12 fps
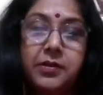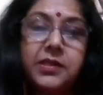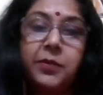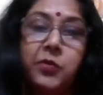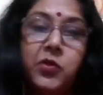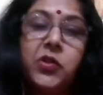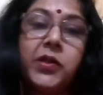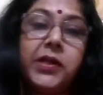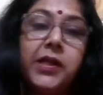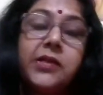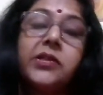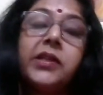Suppose you're
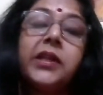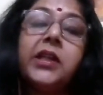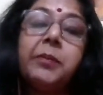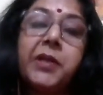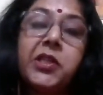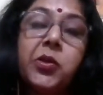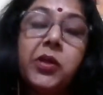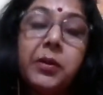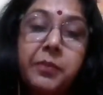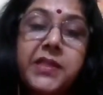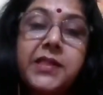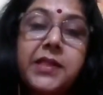entering in a particular
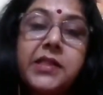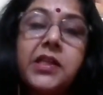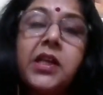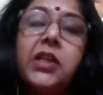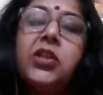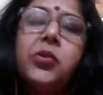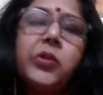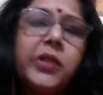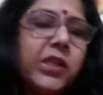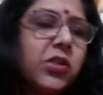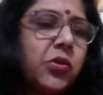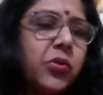business, you
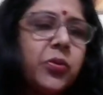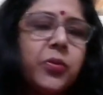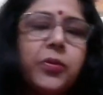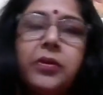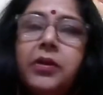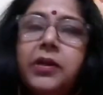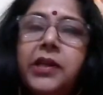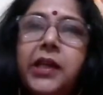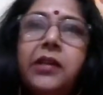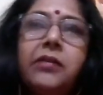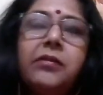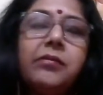need to
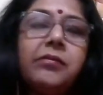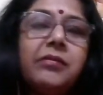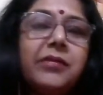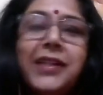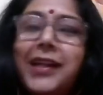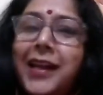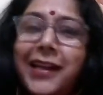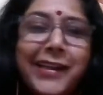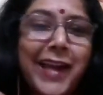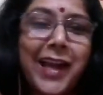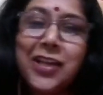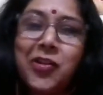gain the
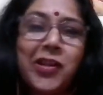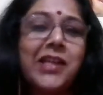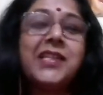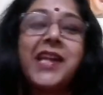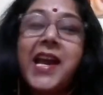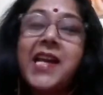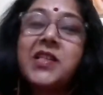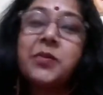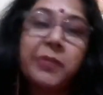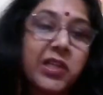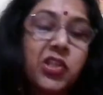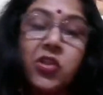entire knowledge, as
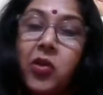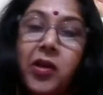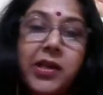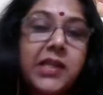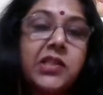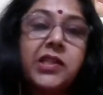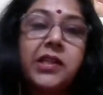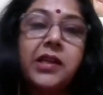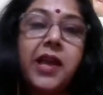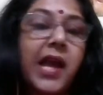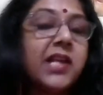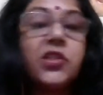much knowledge
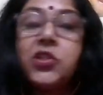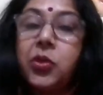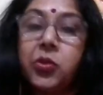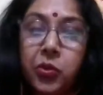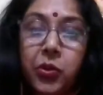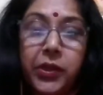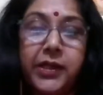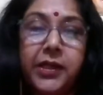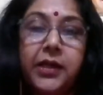as you could.